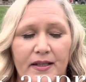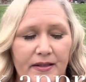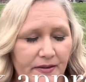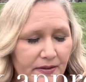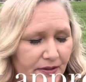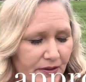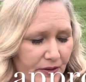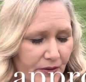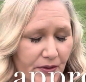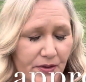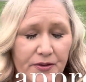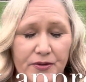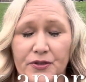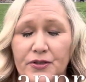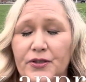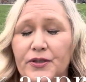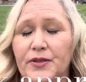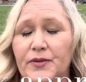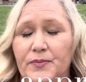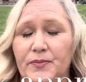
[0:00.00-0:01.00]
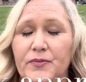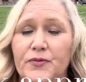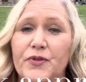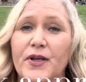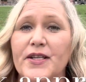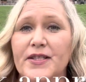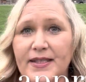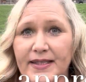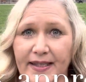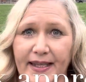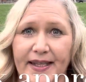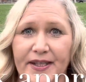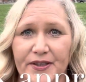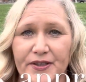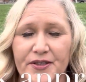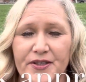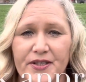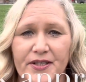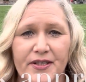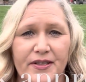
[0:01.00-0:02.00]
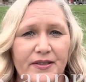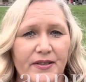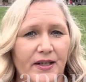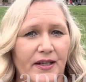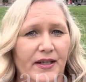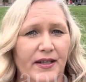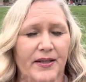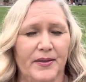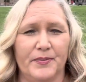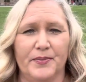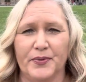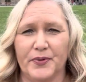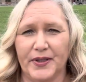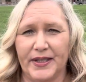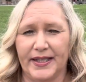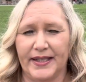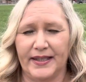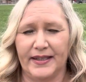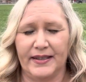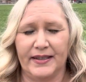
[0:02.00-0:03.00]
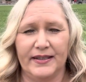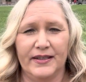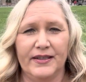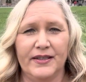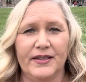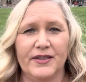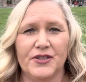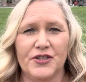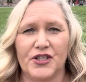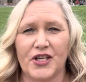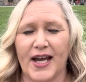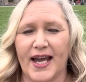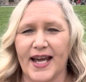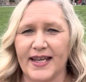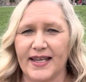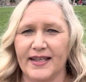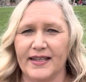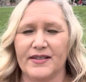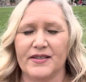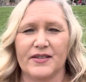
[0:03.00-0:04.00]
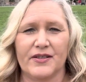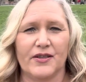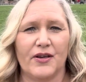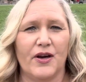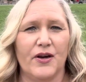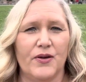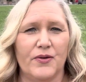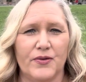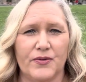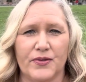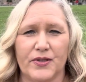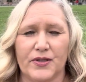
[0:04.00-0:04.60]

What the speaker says: you should dress in layers. Bring jackets, coats,